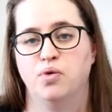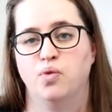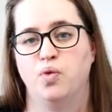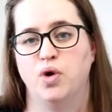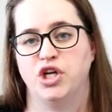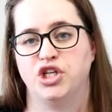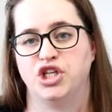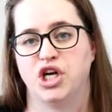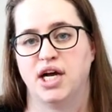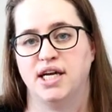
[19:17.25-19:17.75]

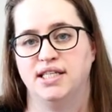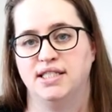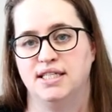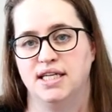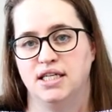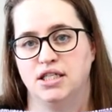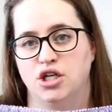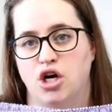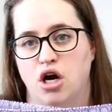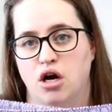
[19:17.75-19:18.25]
which I
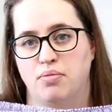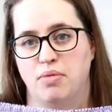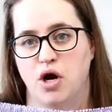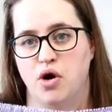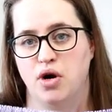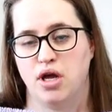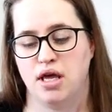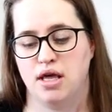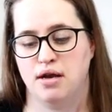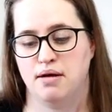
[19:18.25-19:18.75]
did talk
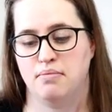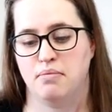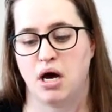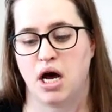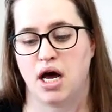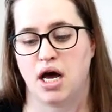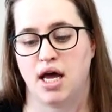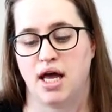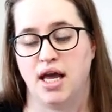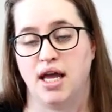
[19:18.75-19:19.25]
about in
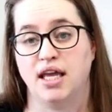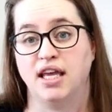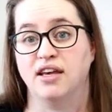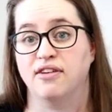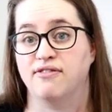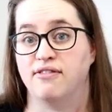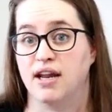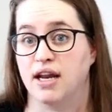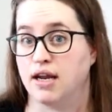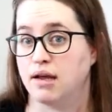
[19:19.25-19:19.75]
my
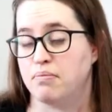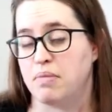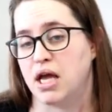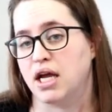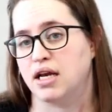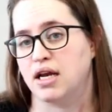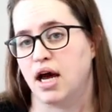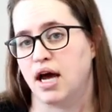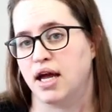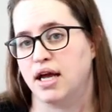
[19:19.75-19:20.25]
gift knitting
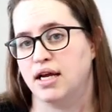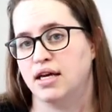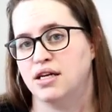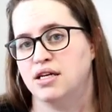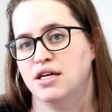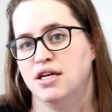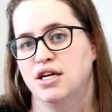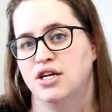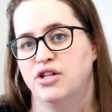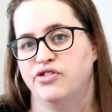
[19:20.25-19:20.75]
make 9.